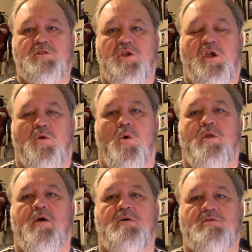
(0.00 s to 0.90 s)
and you can order
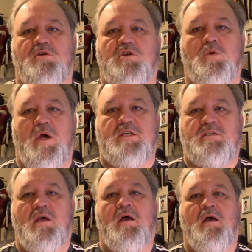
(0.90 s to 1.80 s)
those on
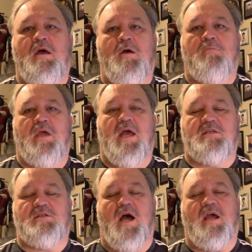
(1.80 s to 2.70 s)

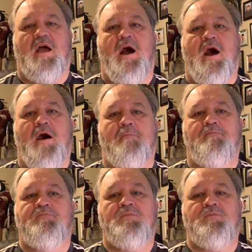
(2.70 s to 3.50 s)
USPS.com.